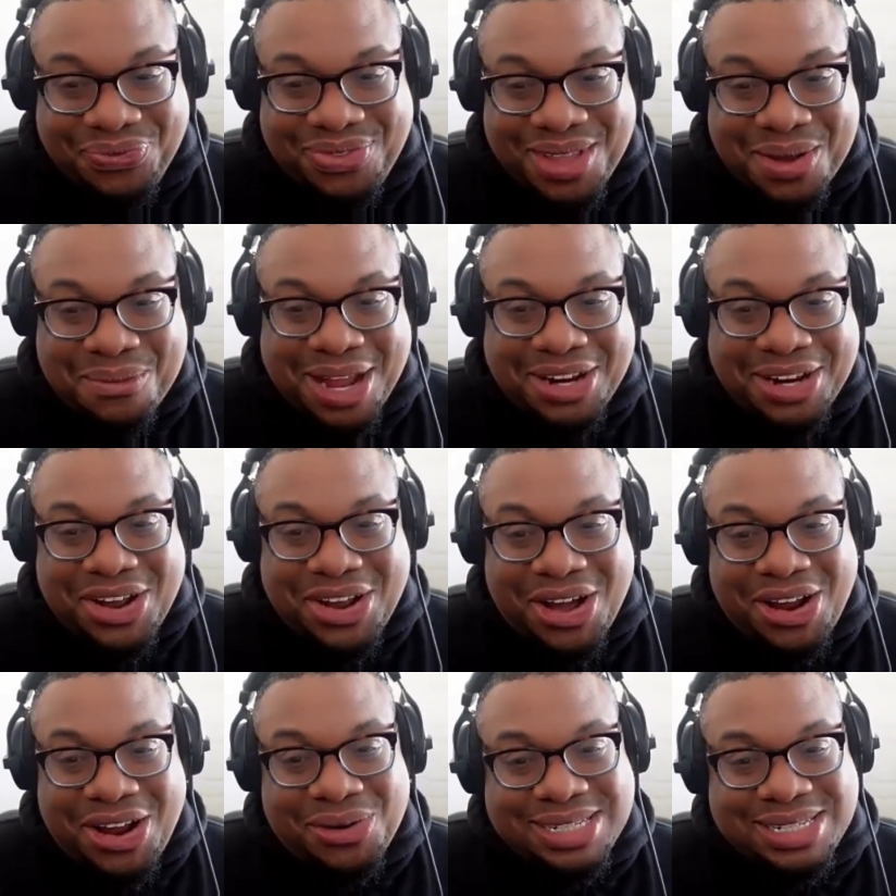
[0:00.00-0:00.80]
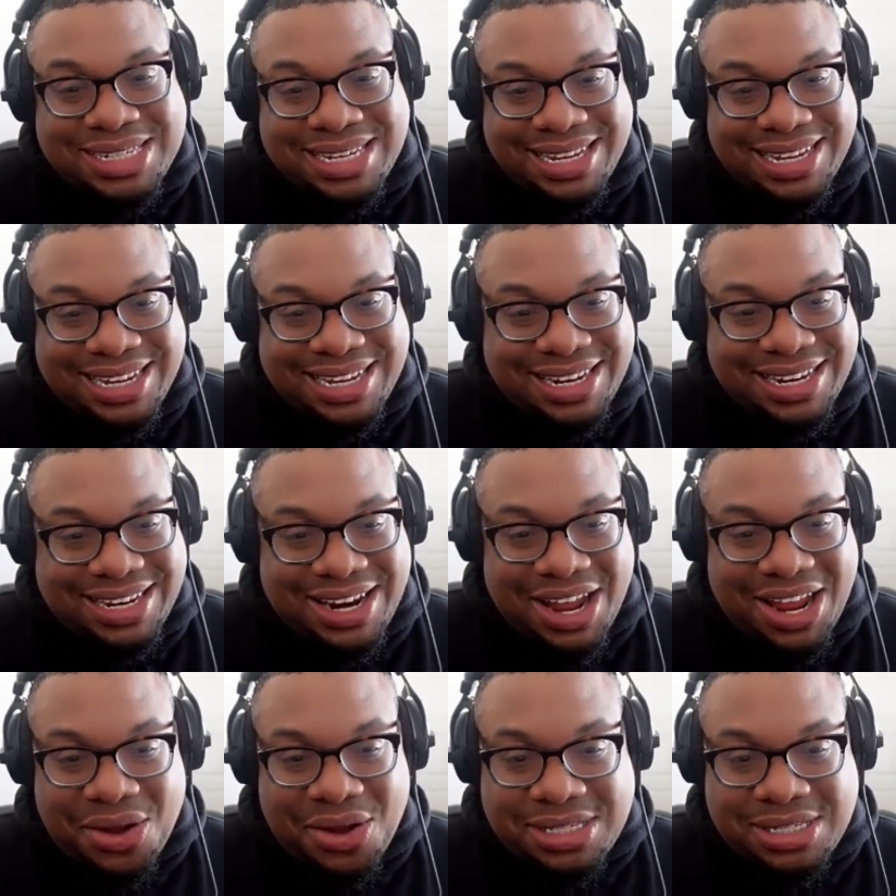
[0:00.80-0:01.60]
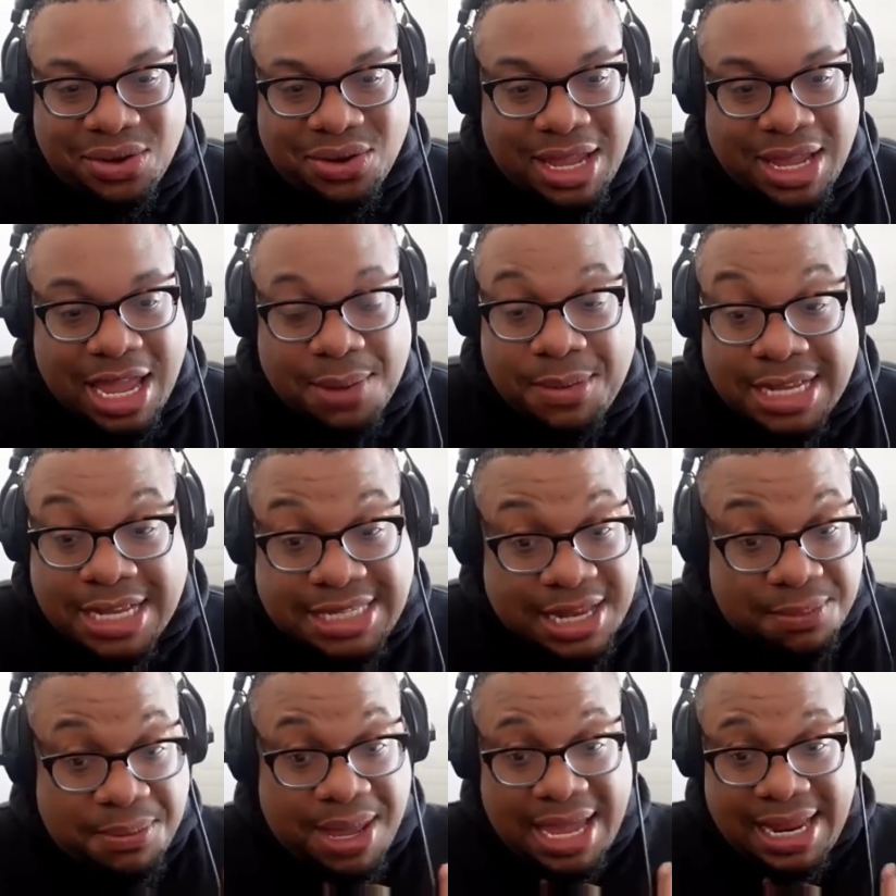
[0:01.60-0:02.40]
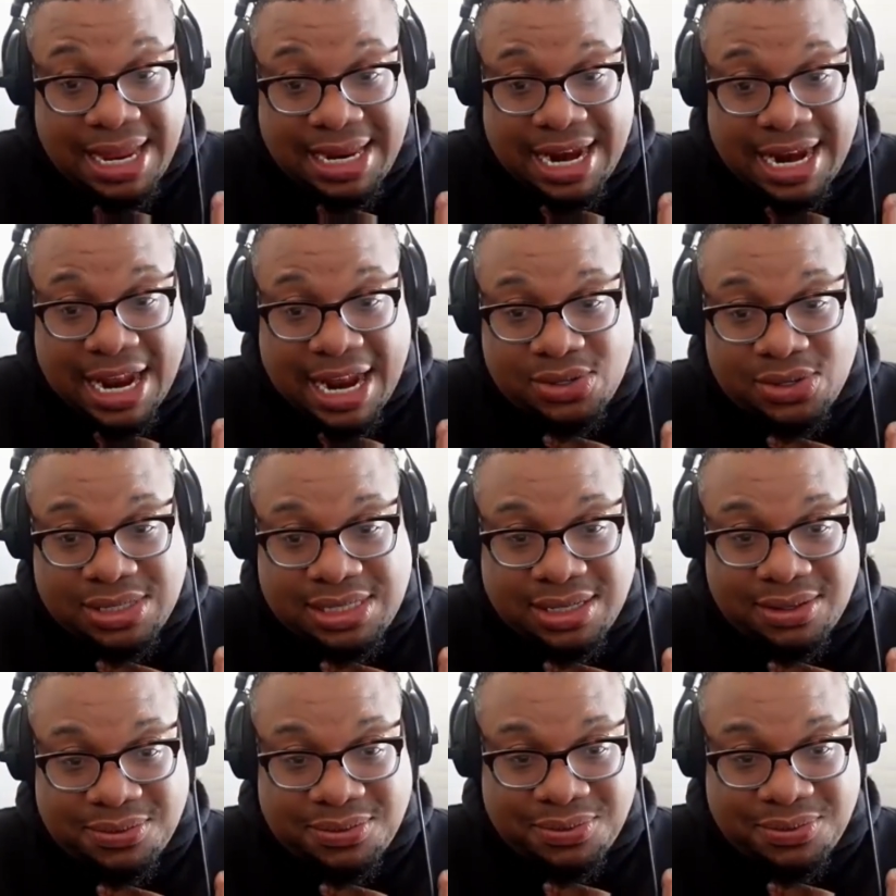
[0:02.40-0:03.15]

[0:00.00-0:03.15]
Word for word: My I'm daughter sorry. was no. It's okay. Is it me? Did I do something?